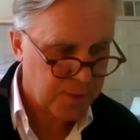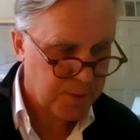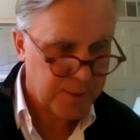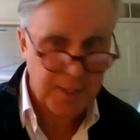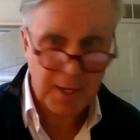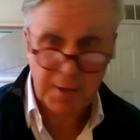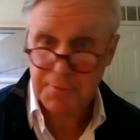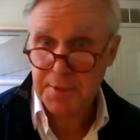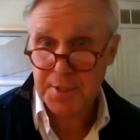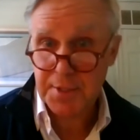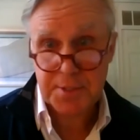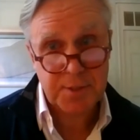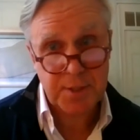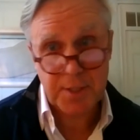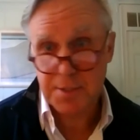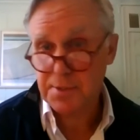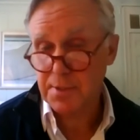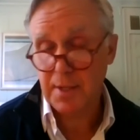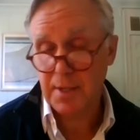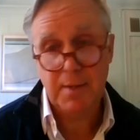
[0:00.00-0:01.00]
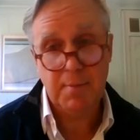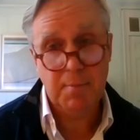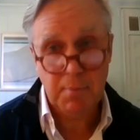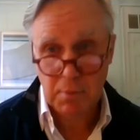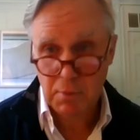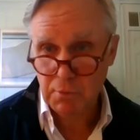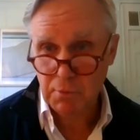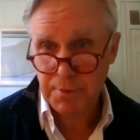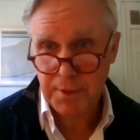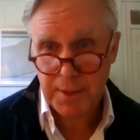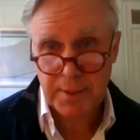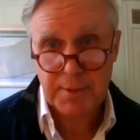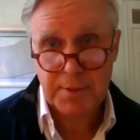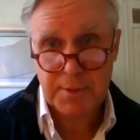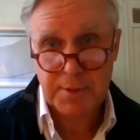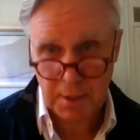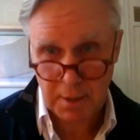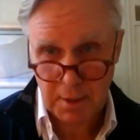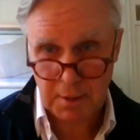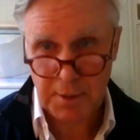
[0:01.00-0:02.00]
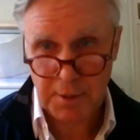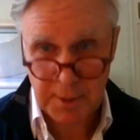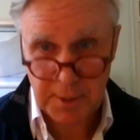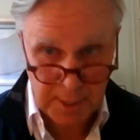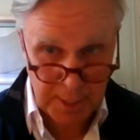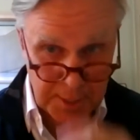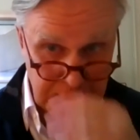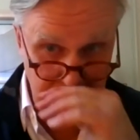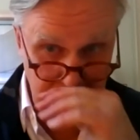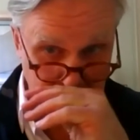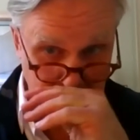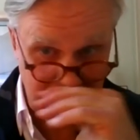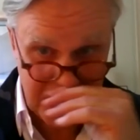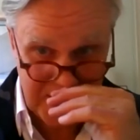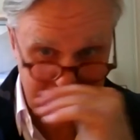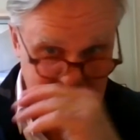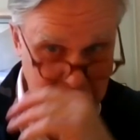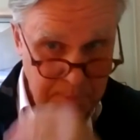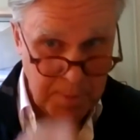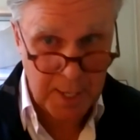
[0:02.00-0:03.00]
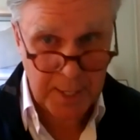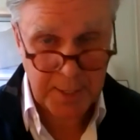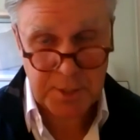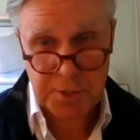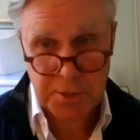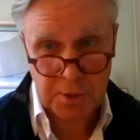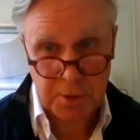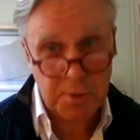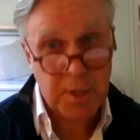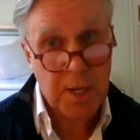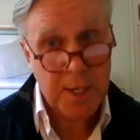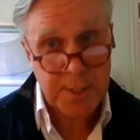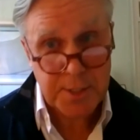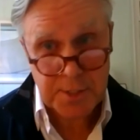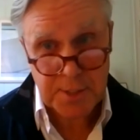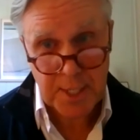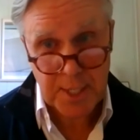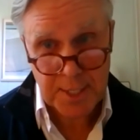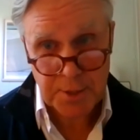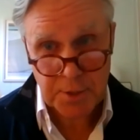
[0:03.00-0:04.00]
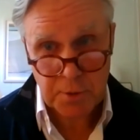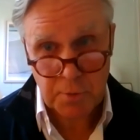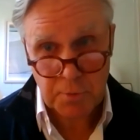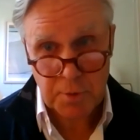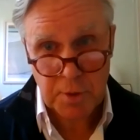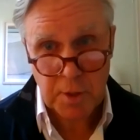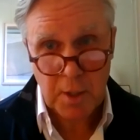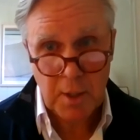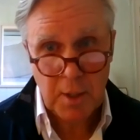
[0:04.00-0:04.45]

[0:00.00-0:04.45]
Now, this is a moving target, as you might expect, so stay tuned.